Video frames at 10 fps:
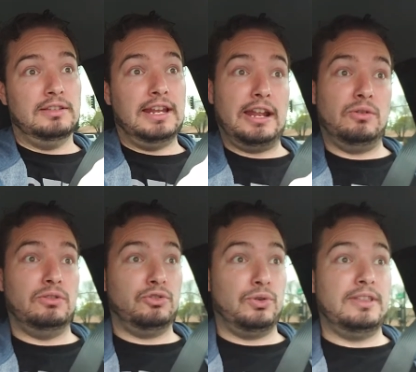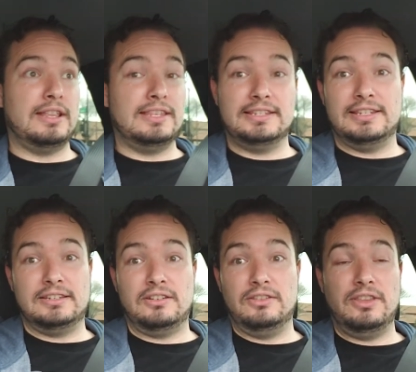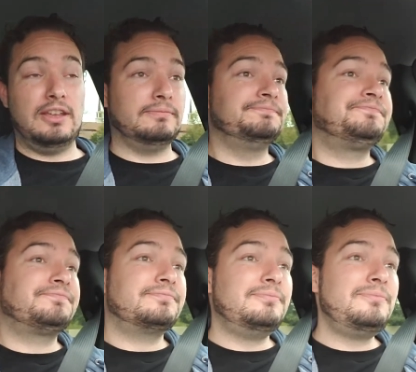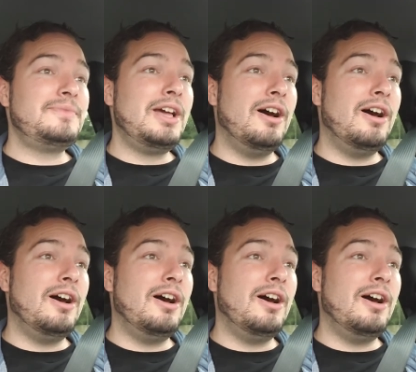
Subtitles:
I don't agree that this is a good thing.